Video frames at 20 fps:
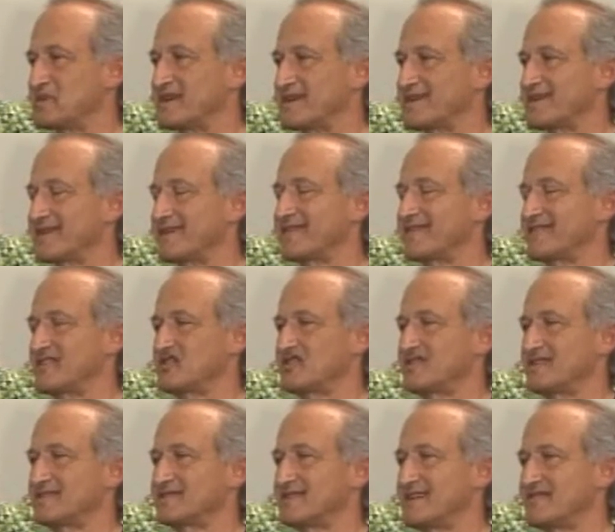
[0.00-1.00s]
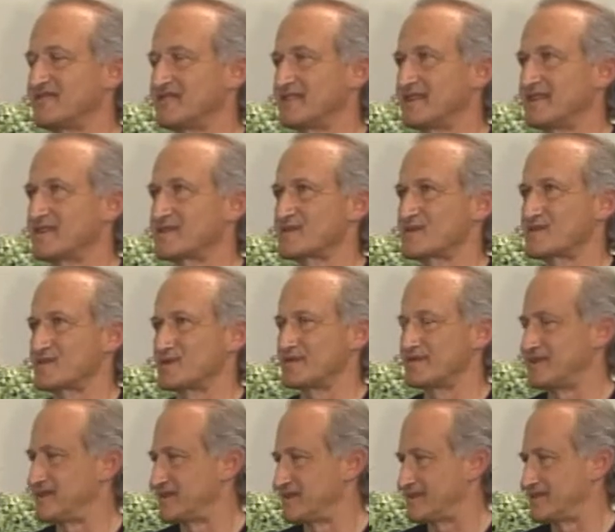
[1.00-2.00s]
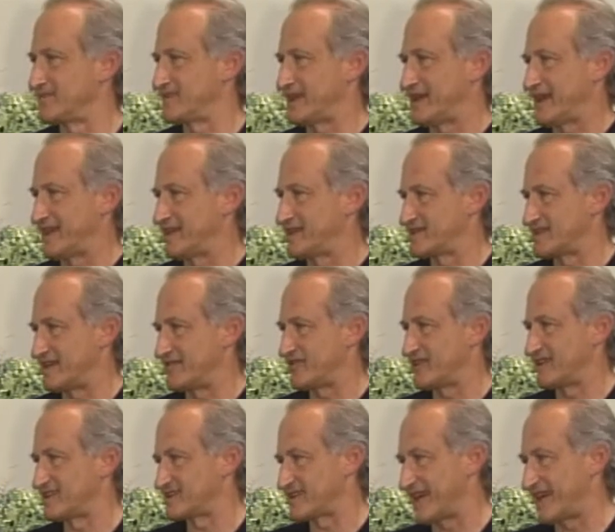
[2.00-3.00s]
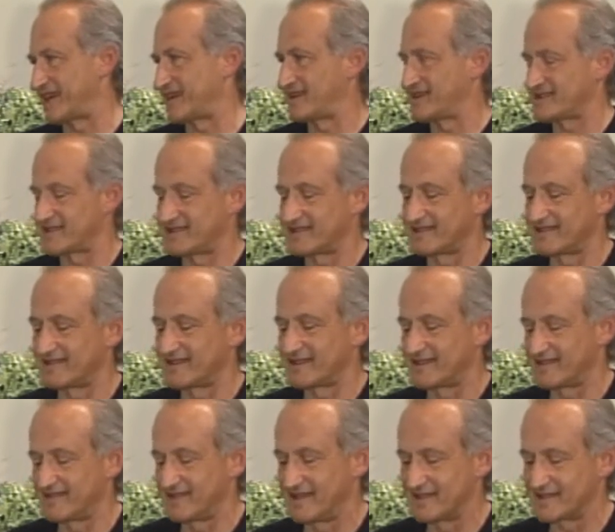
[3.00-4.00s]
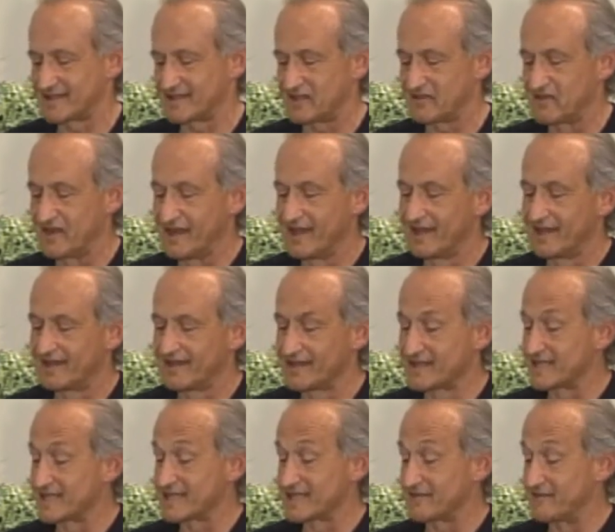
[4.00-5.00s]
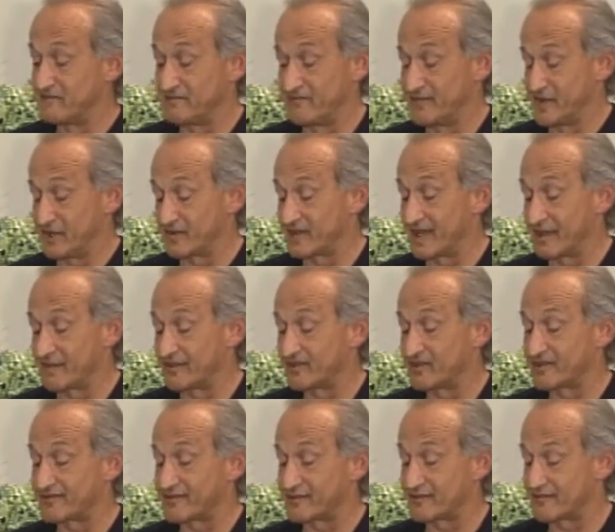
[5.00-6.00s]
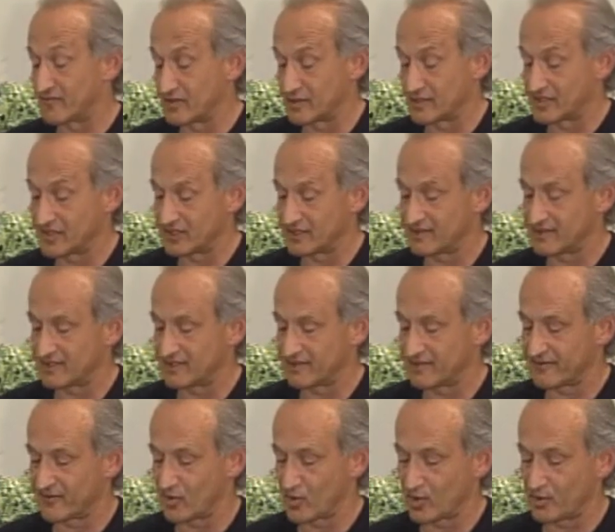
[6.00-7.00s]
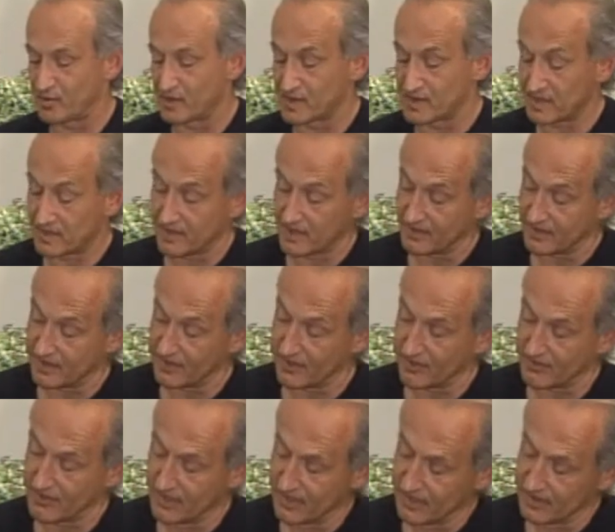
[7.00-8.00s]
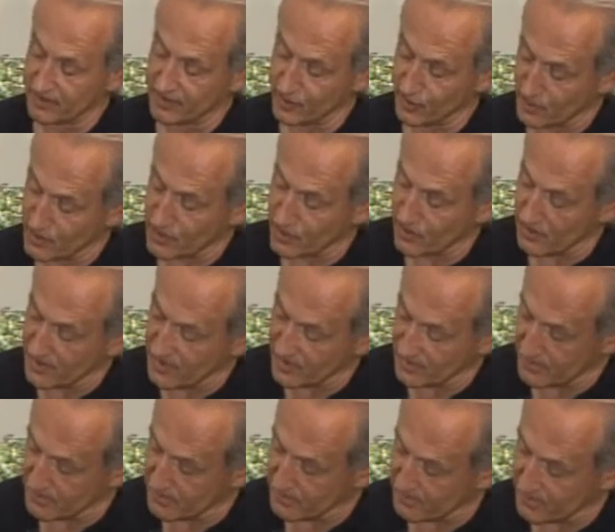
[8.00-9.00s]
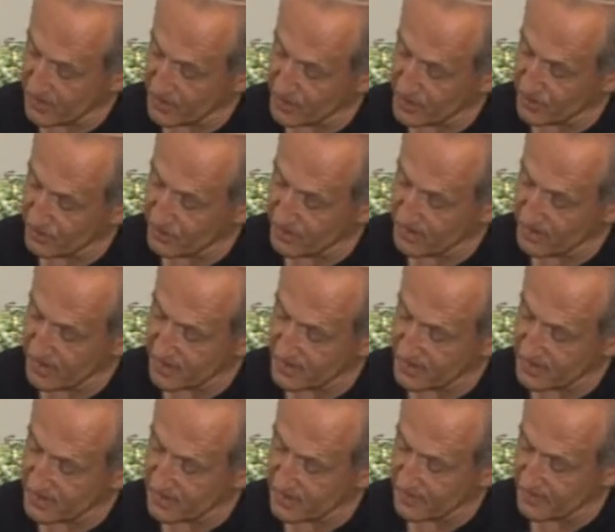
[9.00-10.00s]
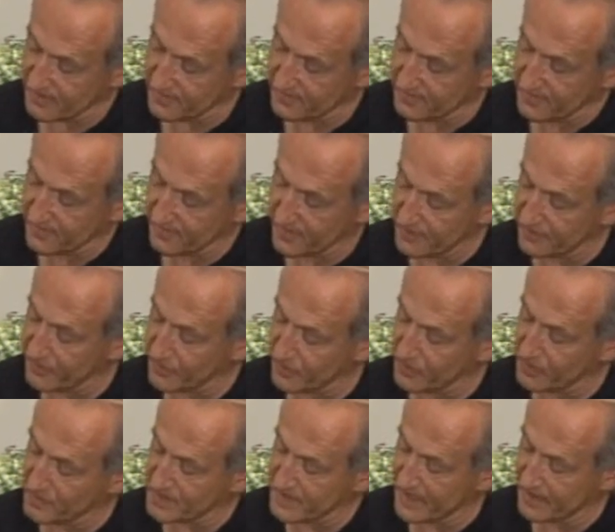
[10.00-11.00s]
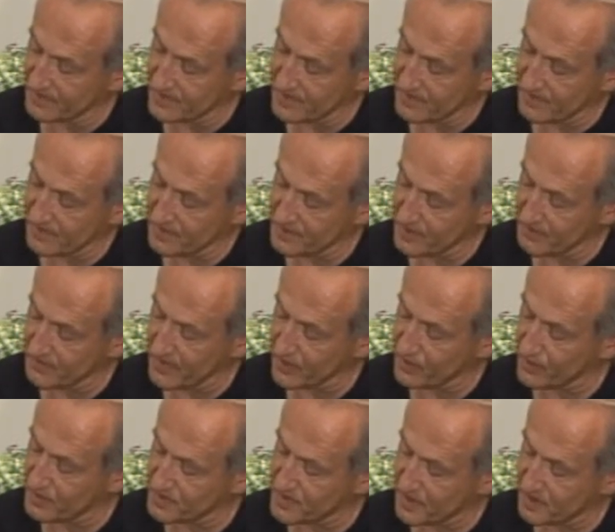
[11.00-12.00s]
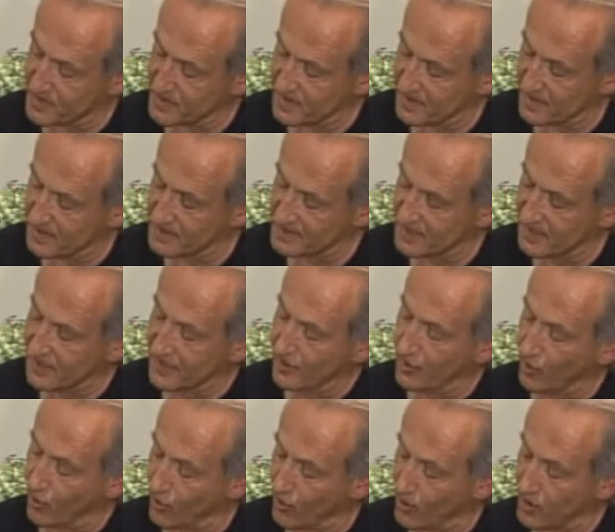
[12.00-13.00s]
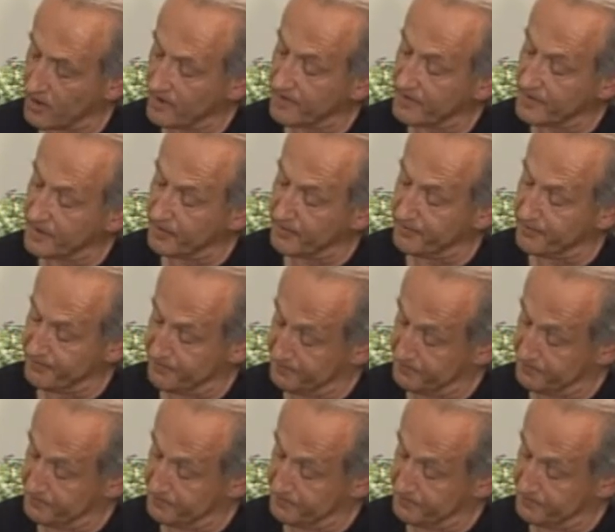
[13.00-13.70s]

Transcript: by, yeah, no, that, definitely. And this was sort of in the 80s, 70s, yeah, 80s, right. he, did, he, did, that stuff. This is a, you know, kind of a different version of Corbu's in that they are two-story, each unit has uh, living rooms downstairs and bedrooms upstairs, or the